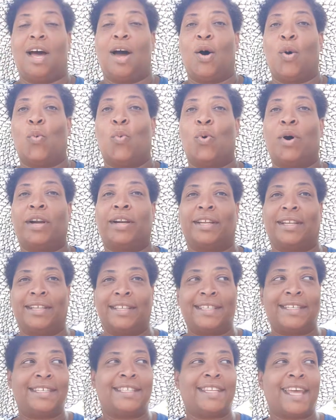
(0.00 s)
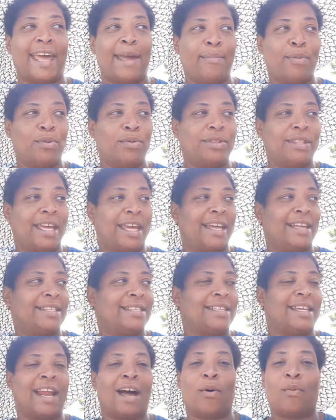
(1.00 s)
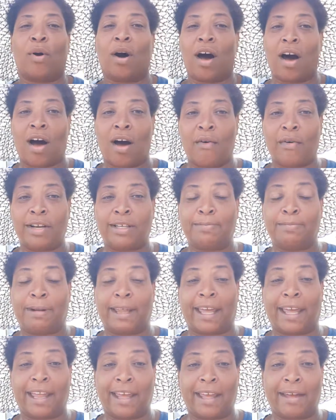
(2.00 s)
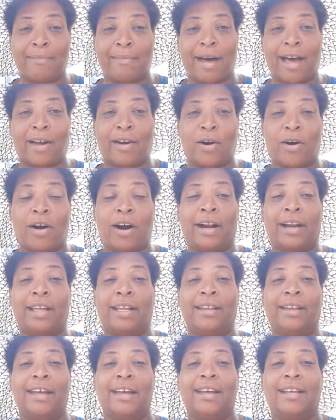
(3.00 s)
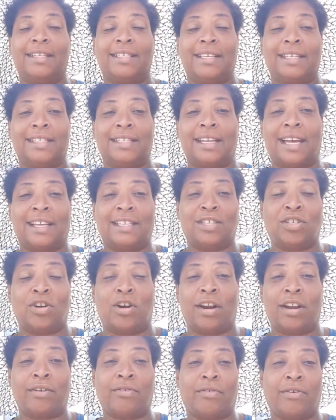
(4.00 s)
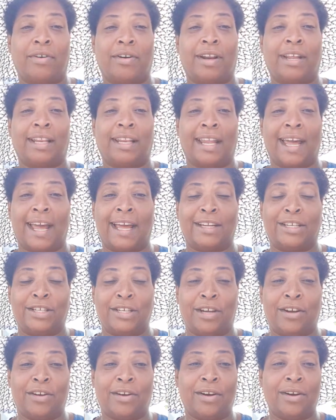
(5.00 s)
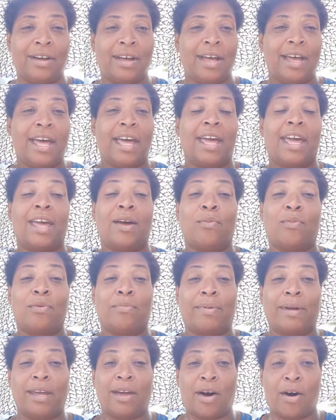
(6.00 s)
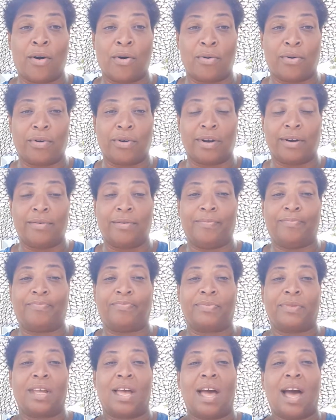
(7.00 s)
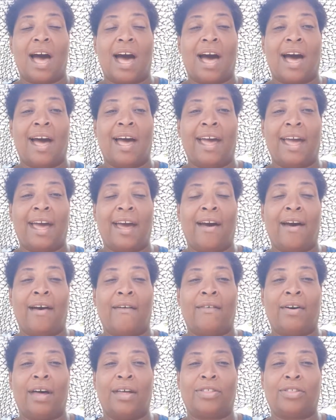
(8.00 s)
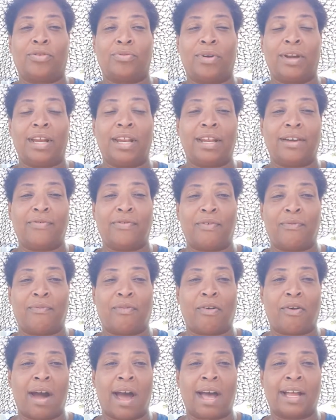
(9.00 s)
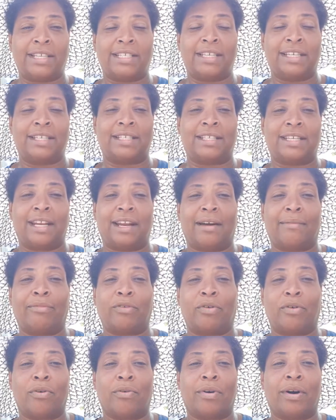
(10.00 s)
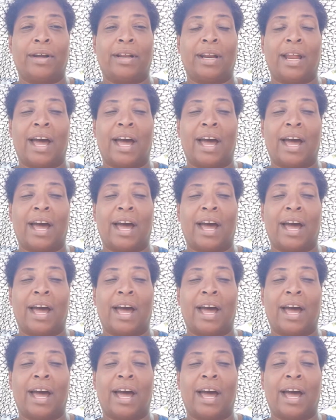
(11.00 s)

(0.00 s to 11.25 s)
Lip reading: One of the stable things that I will always plant in my garden since I started growing it last year, it will be okra. I have 3 different varieties that I'm growing.